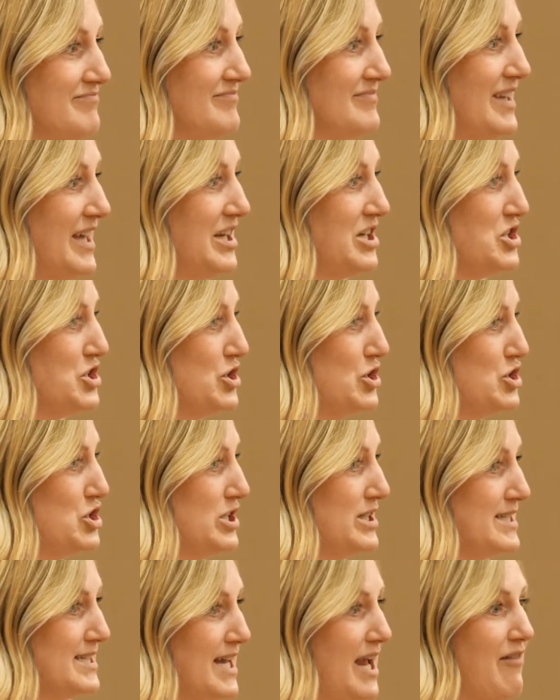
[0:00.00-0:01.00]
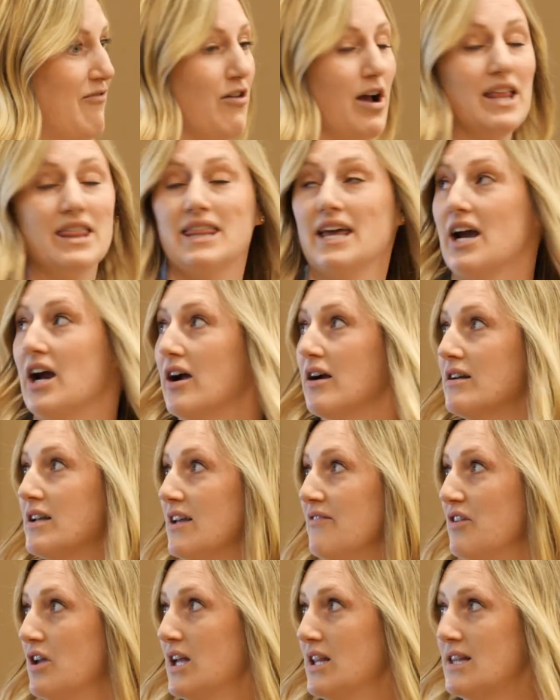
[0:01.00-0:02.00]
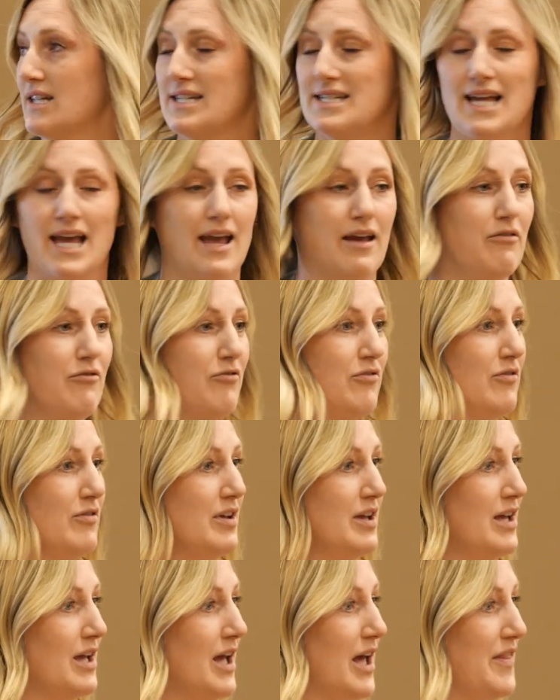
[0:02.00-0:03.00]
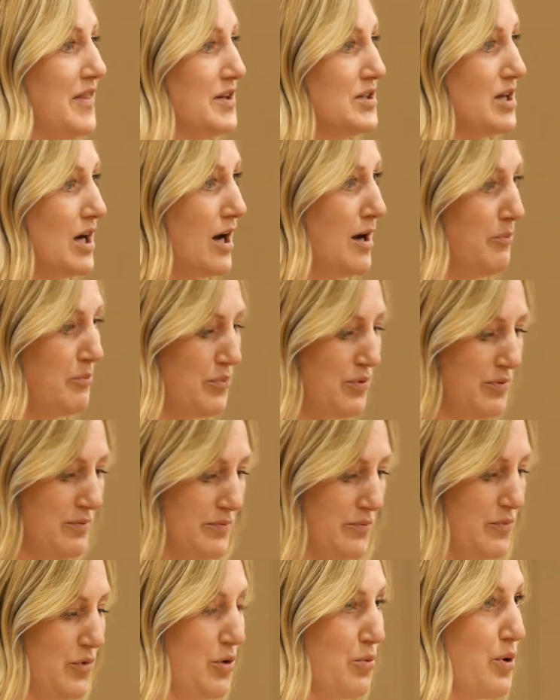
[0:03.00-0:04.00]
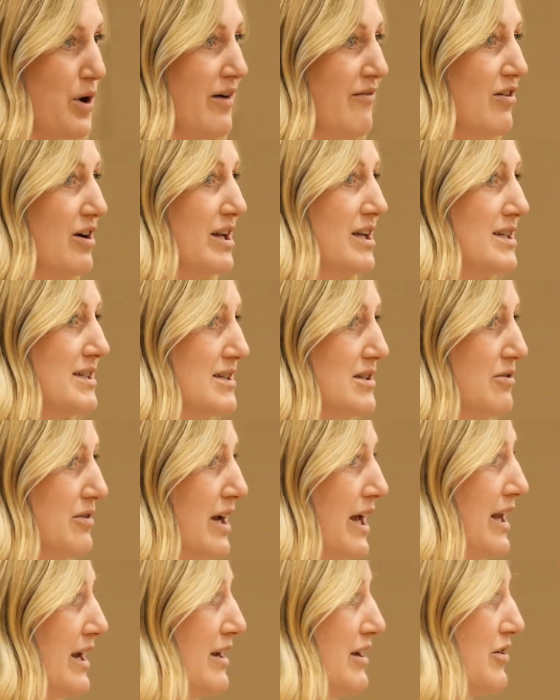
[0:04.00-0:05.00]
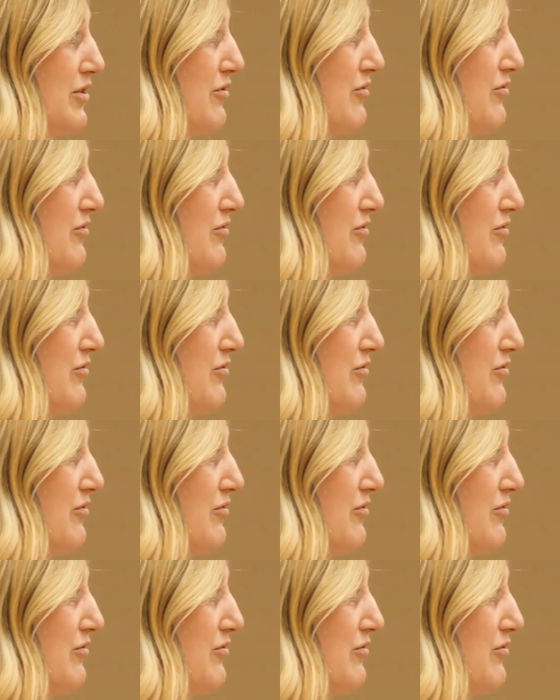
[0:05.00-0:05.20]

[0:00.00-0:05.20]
And it should just save right there if you hit the save at the top or wherever it is located in your